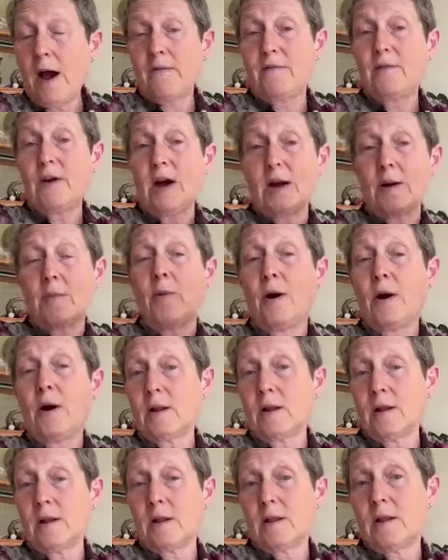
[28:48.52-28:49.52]
I've got a
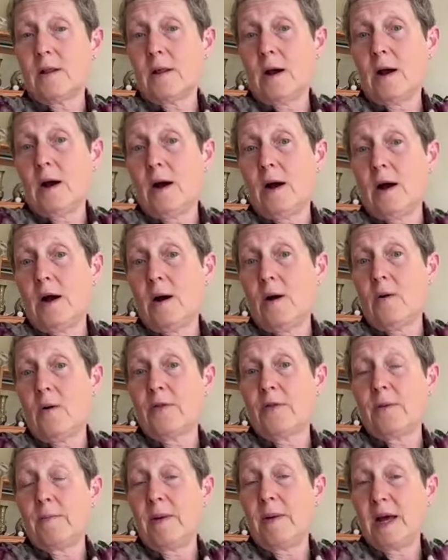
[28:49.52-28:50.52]
bottle
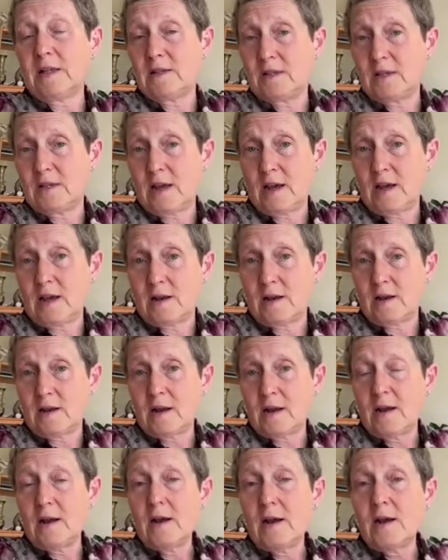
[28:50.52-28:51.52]
on the bedstand.
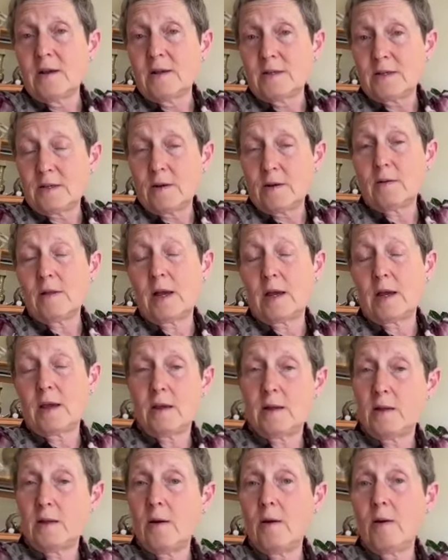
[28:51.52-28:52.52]
So, like,
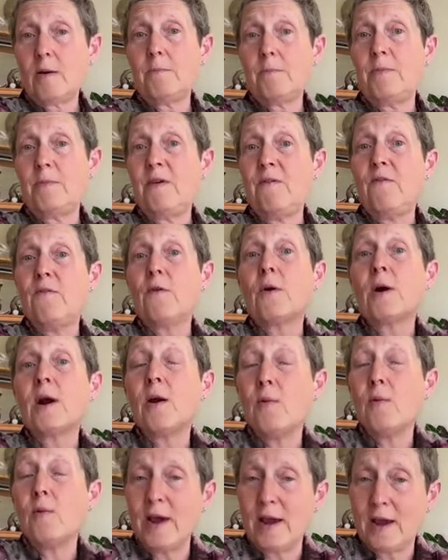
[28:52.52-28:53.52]
before
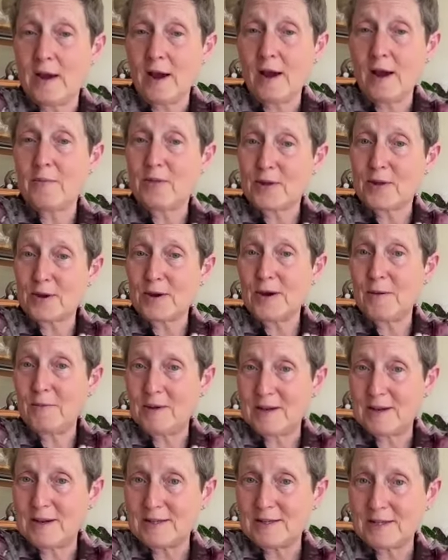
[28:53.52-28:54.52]
I wake up 30
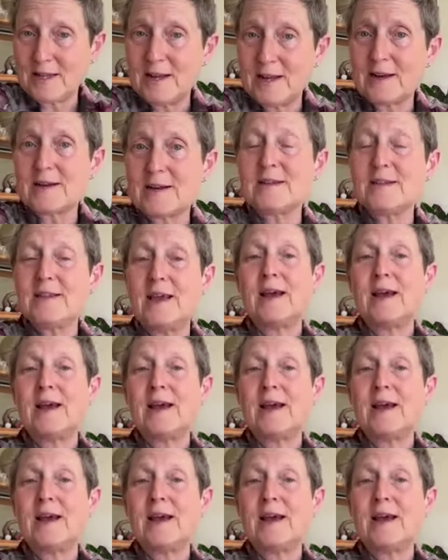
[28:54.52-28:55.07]
minutes later,